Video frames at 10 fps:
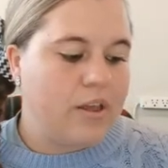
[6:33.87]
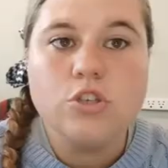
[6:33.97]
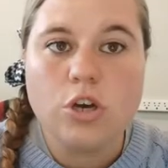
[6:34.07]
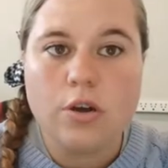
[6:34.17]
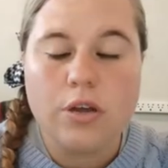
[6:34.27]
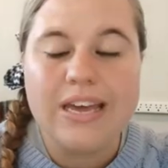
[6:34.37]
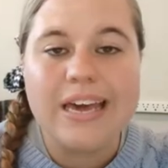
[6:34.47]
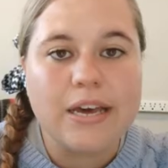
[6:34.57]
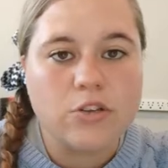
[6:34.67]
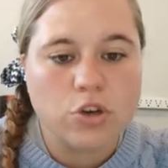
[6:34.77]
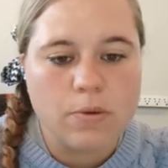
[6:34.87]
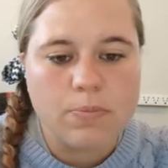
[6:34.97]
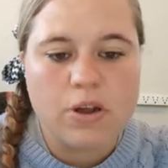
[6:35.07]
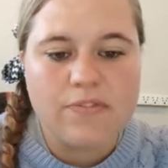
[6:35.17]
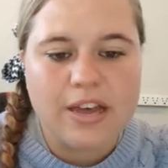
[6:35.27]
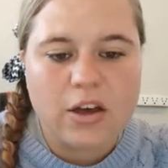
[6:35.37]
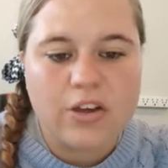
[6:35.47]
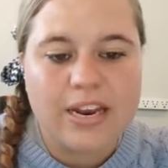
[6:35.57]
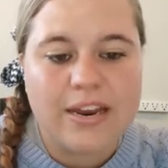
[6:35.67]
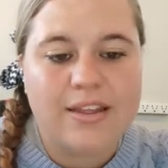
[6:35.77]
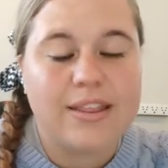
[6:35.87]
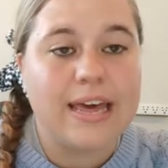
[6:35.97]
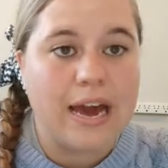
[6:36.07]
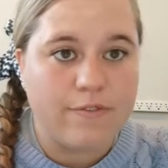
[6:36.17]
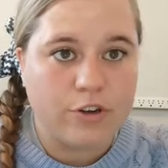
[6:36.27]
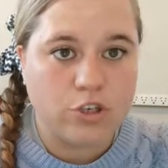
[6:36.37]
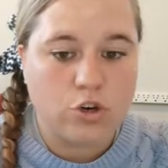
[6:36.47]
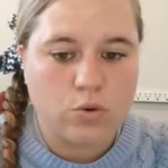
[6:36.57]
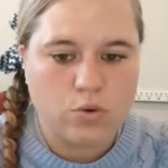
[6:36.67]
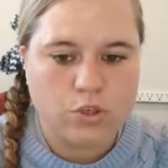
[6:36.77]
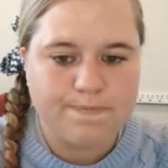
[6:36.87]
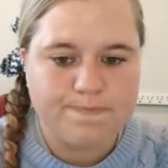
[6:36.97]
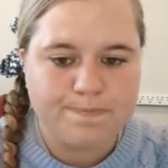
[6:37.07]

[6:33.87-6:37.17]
So, example of calculating the average clause.